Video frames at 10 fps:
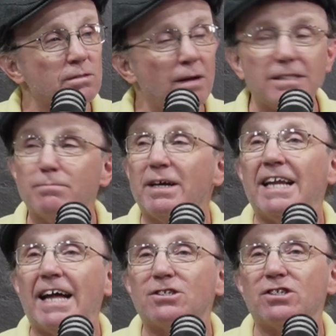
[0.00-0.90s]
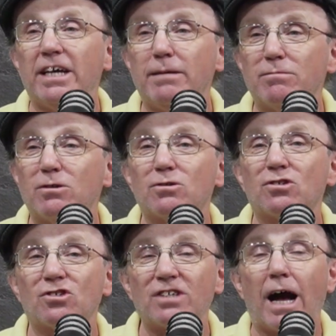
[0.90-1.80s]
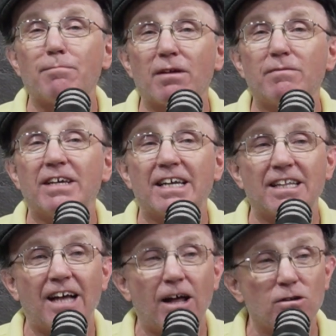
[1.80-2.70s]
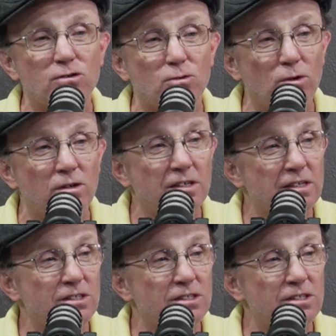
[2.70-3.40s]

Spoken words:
You imagine being that cheap that you're shoplifting at a dollar store?